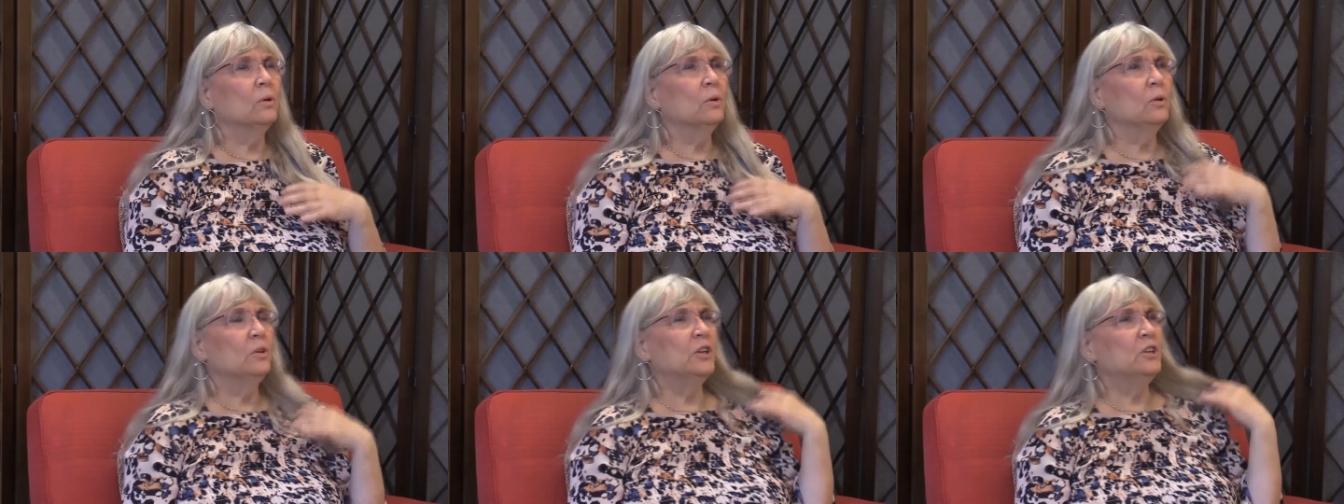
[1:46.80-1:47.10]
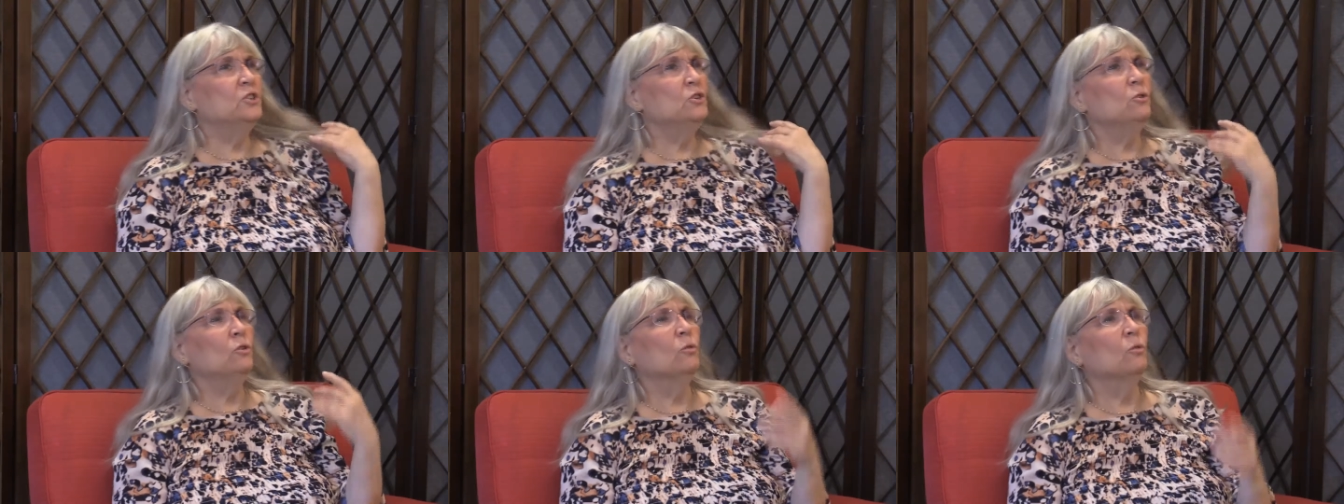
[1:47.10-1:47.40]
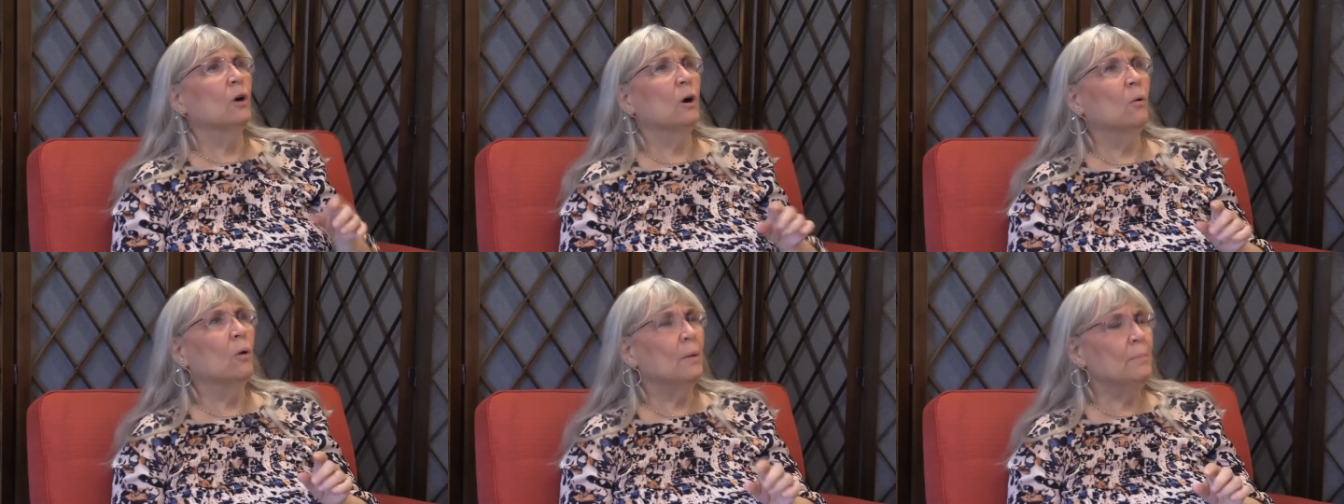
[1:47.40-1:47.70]
Did you
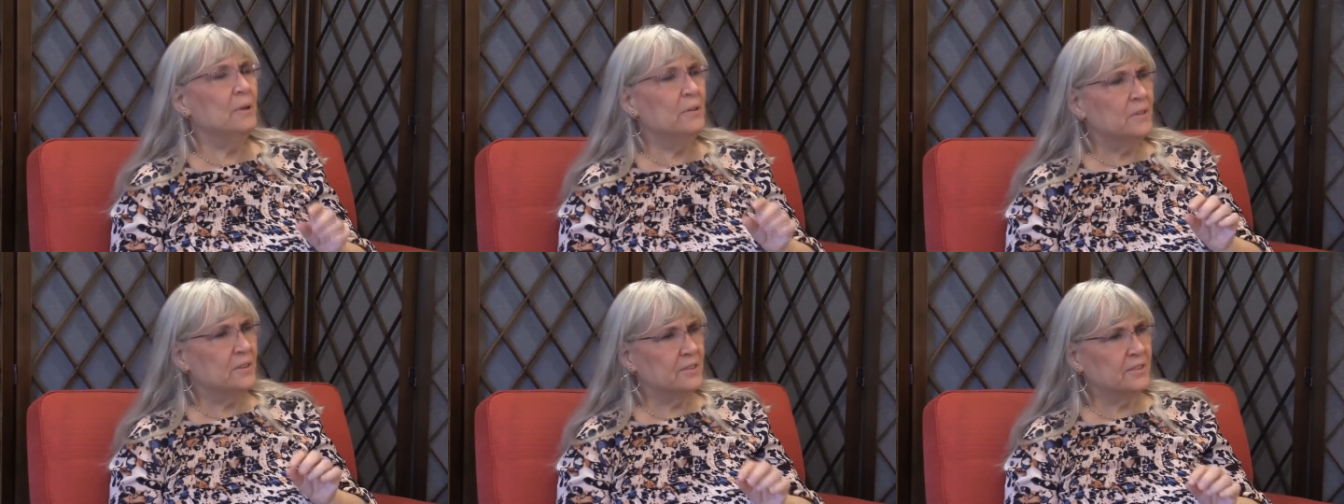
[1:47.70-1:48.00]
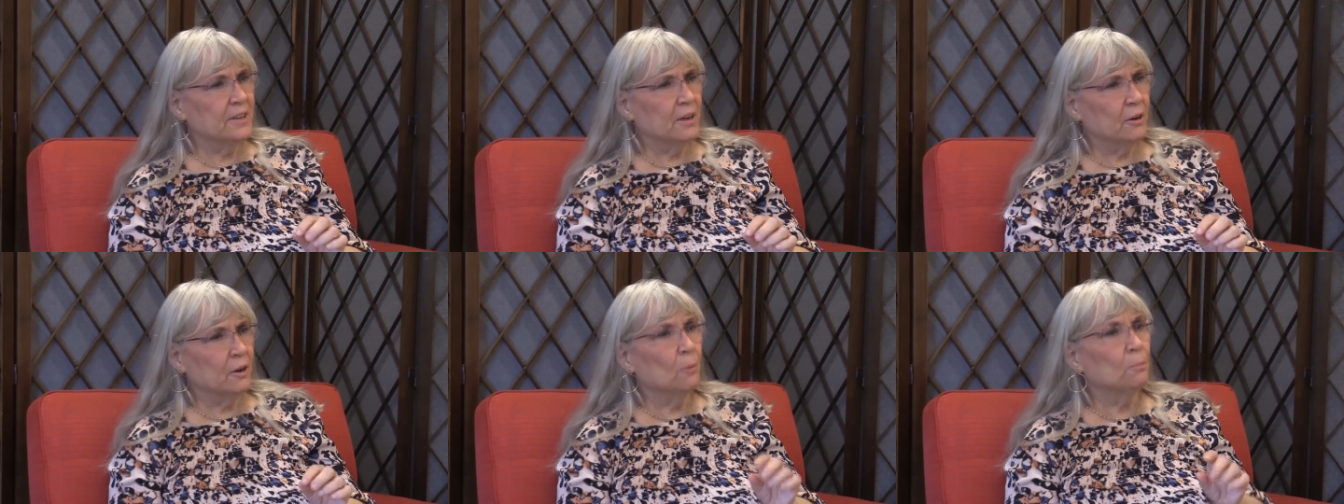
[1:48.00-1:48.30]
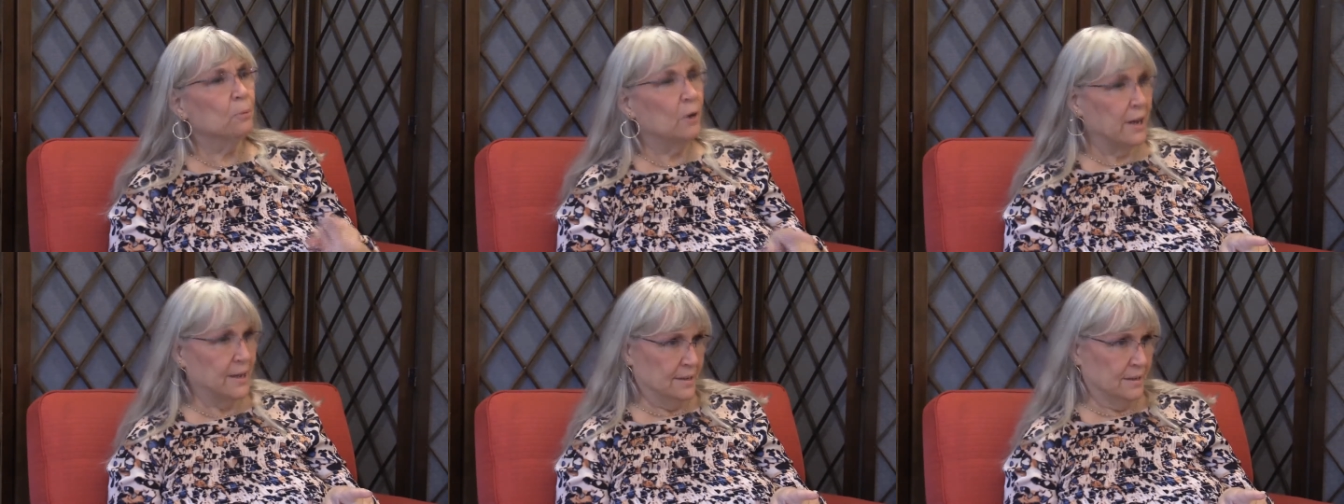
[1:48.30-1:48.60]
grow up in this area?
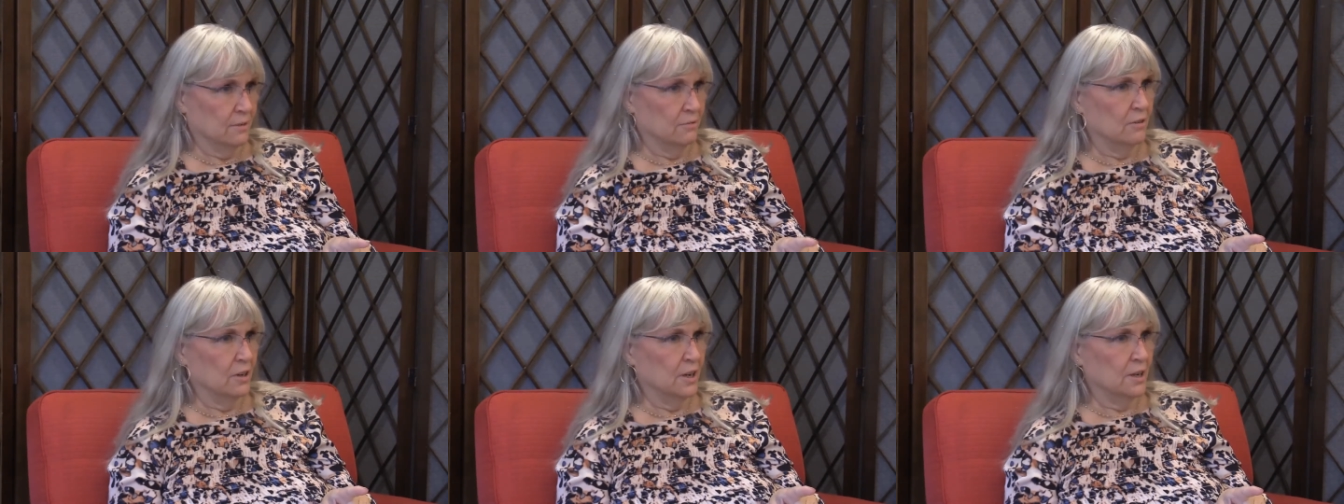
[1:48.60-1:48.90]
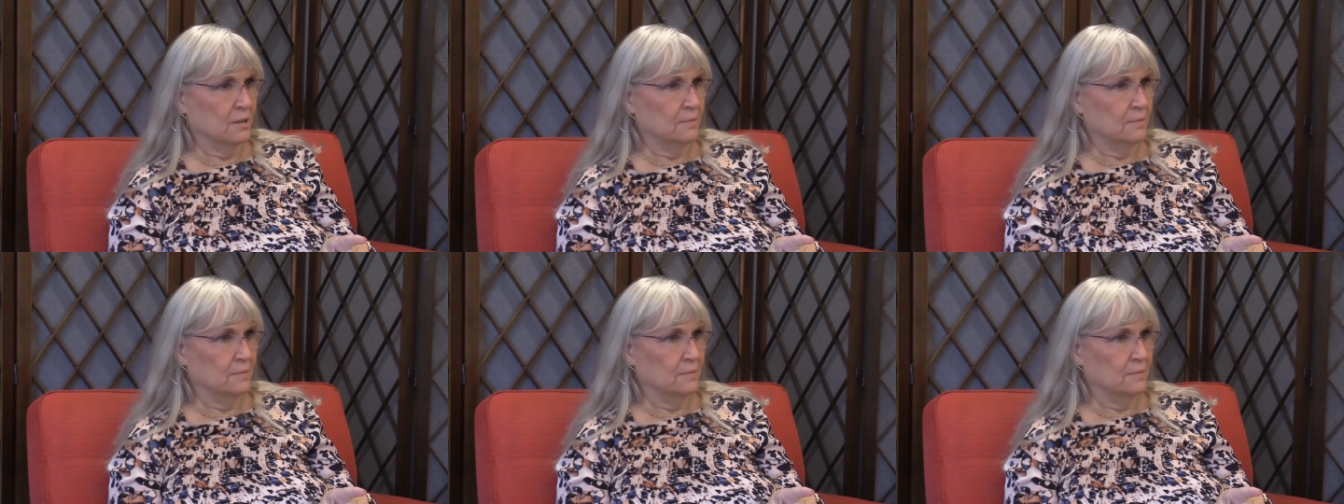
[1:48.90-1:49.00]
Brighton, right?